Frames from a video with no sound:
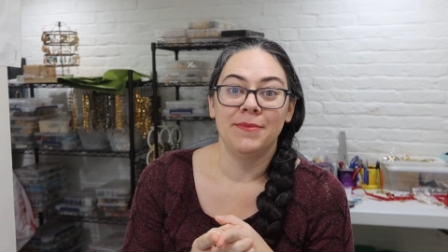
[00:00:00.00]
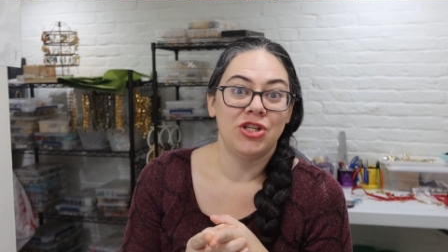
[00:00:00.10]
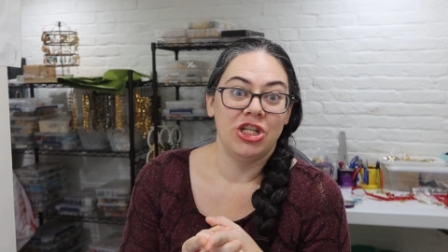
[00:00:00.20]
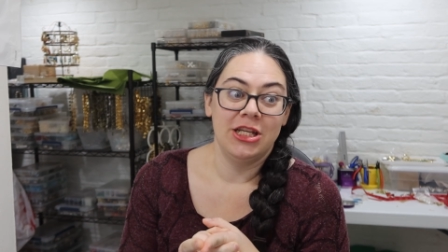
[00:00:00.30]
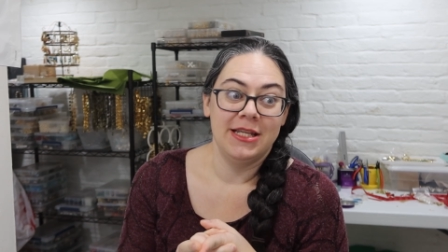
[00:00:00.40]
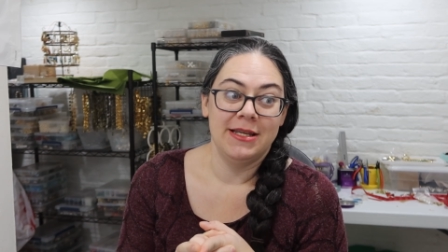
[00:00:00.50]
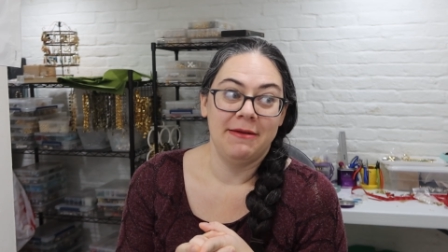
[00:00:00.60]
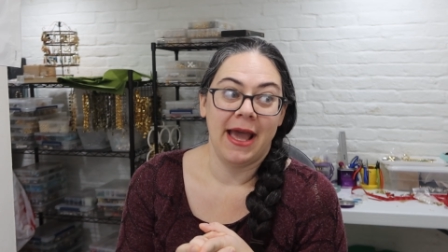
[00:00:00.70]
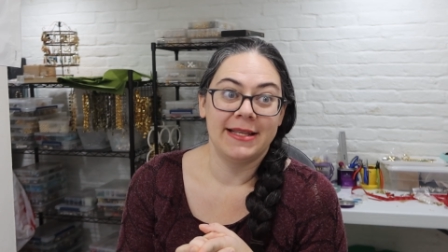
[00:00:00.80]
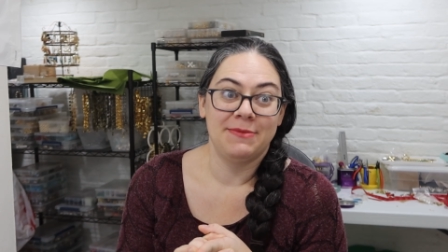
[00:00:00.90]
She
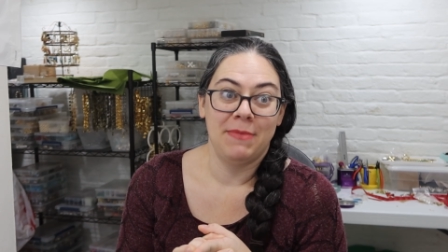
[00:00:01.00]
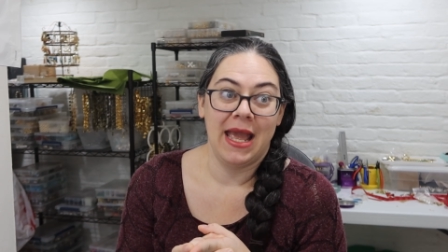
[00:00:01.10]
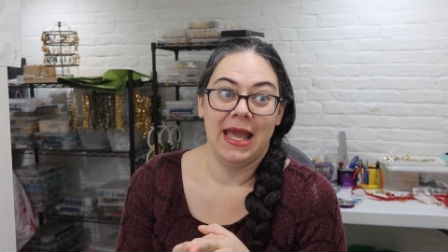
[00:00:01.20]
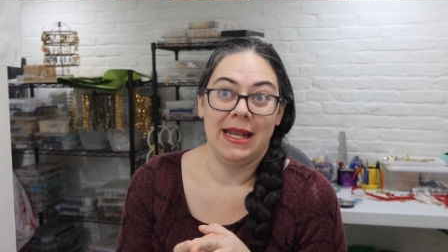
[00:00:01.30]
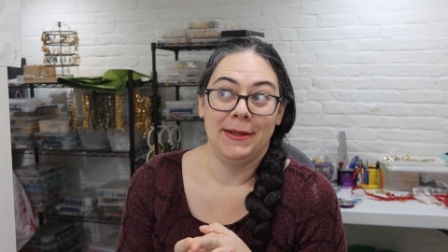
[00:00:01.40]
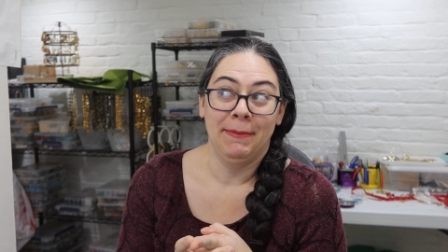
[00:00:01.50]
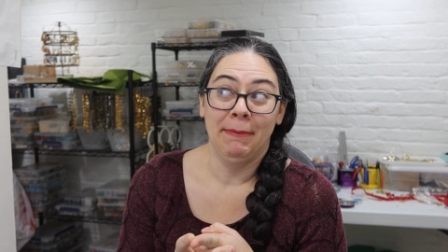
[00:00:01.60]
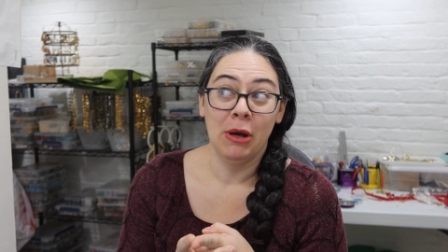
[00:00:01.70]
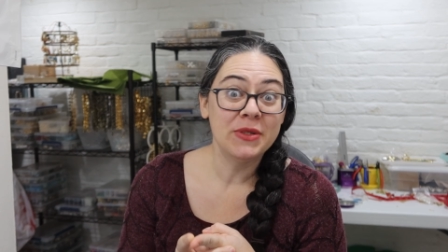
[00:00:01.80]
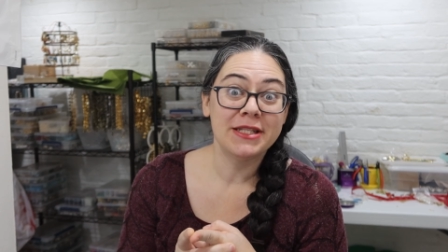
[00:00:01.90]
has made
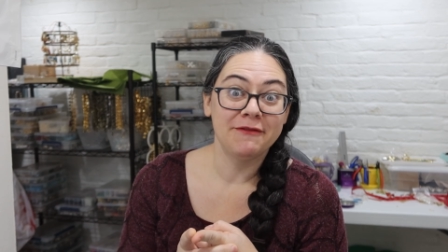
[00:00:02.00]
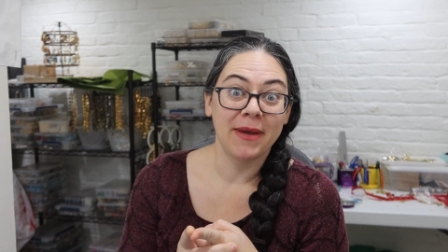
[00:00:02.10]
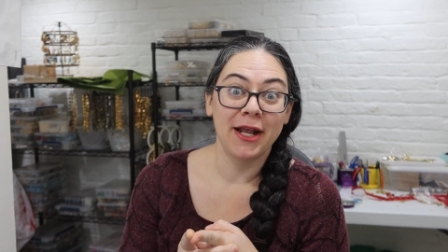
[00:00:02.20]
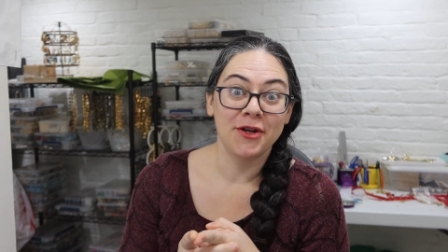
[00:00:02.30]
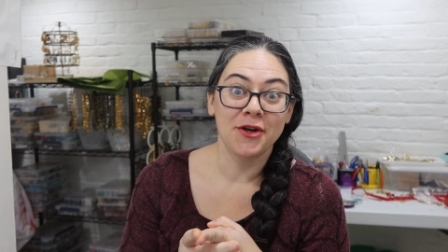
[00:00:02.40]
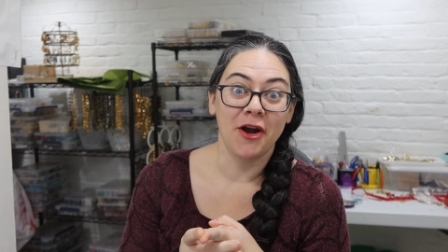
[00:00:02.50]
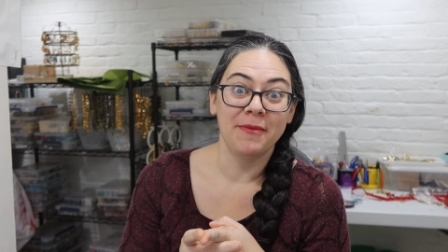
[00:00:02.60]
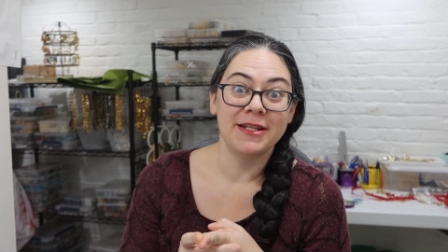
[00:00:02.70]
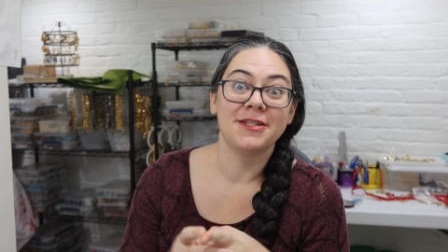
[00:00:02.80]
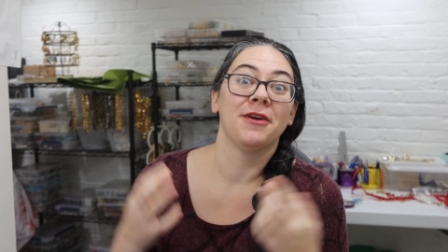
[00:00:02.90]
most of my
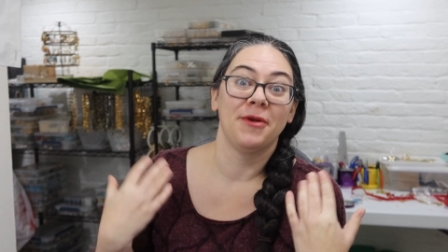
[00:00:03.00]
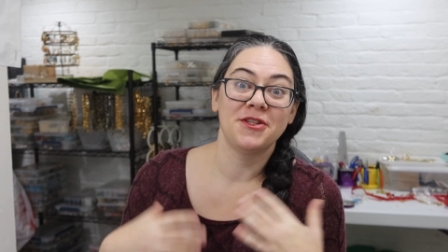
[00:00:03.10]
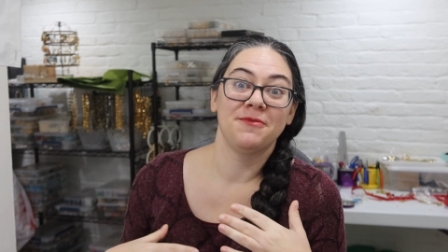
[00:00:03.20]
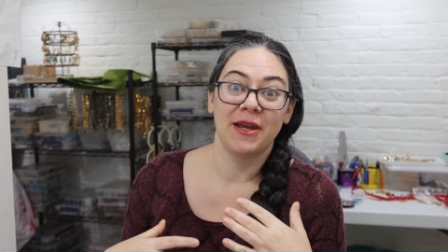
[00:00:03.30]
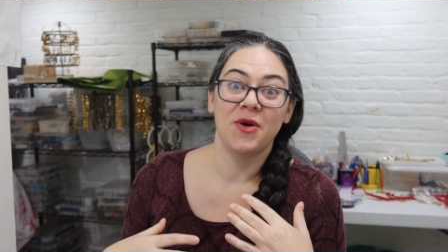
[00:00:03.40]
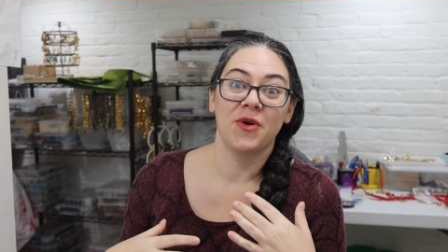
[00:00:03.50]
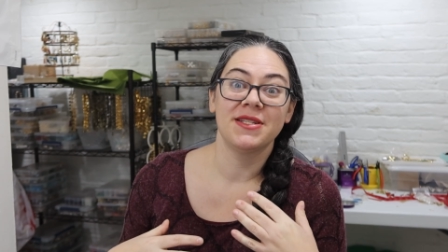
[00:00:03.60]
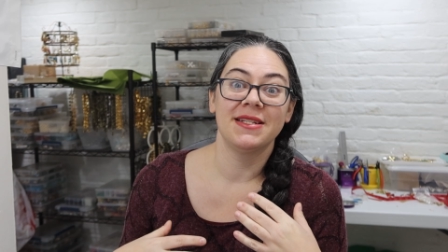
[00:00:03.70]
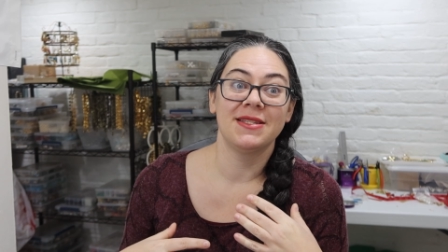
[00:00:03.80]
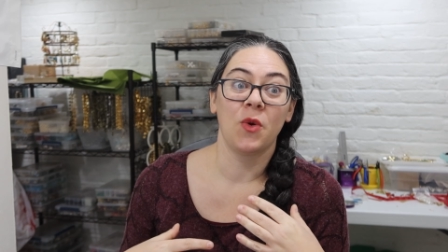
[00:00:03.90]
undergarments or most of my
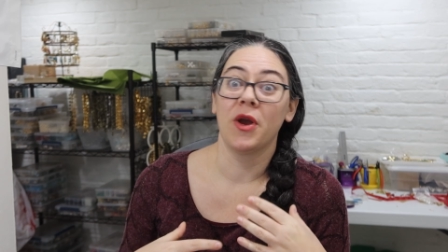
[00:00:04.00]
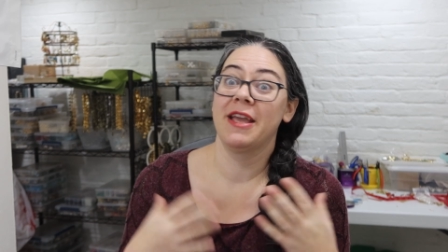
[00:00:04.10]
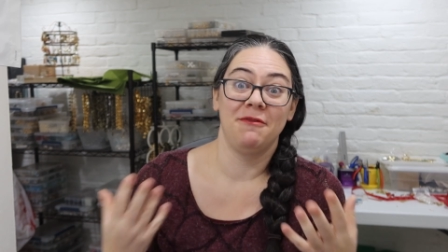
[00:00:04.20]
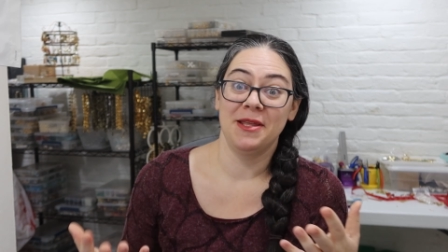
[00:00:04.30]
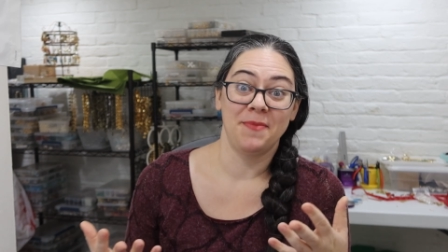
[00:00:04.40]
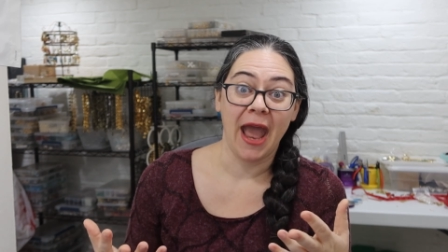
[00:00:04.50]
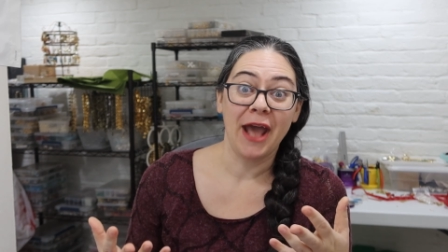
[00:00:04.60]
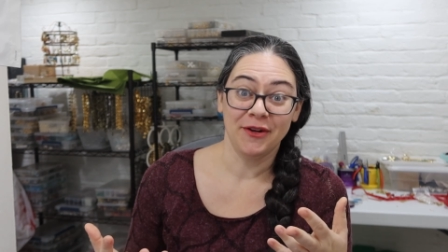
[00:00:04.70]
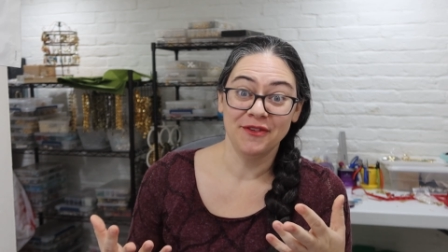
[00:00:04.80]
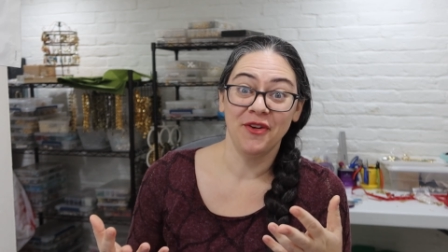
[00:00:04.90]
corsets, or given me the
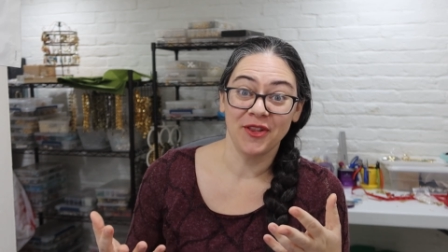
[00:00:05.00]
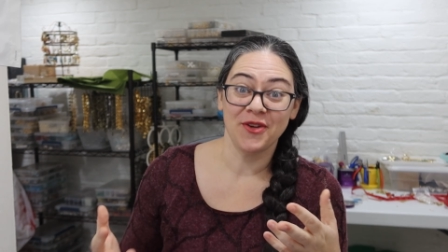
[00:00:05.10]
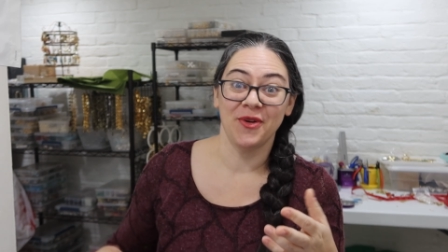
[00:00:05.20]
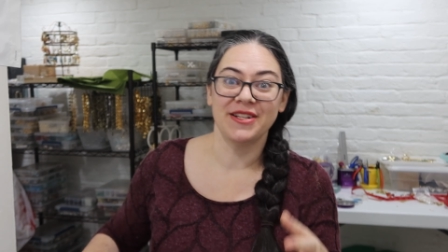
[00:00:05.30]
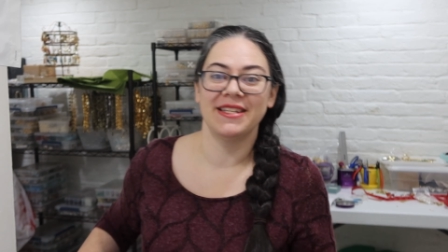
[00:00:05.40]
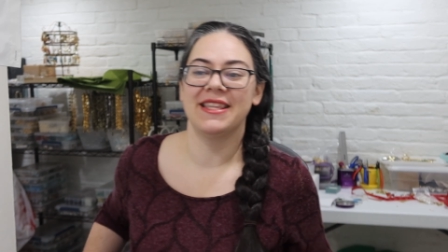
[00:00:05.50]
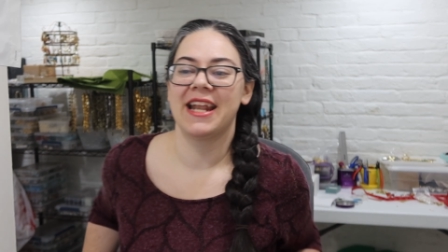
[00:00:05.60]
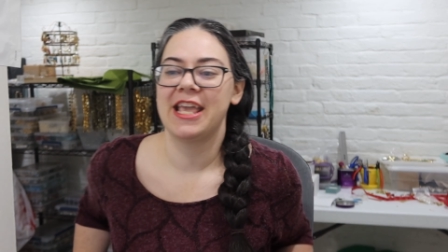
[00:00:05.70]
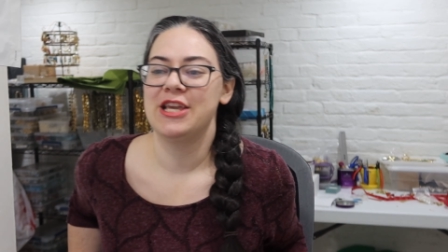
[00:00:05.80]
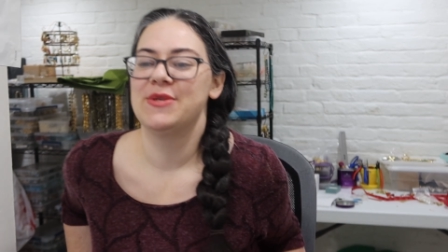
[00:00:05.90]
pattern for the corset
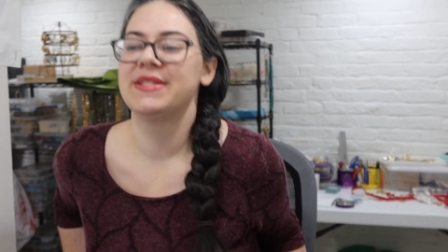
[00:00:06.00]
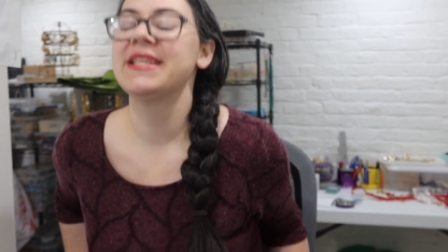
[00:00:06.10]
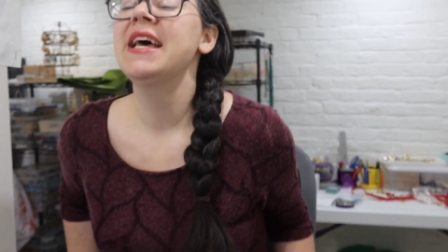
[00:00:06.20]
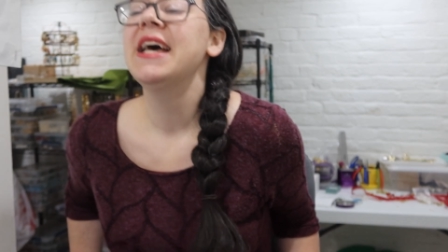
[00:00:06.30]
that I use.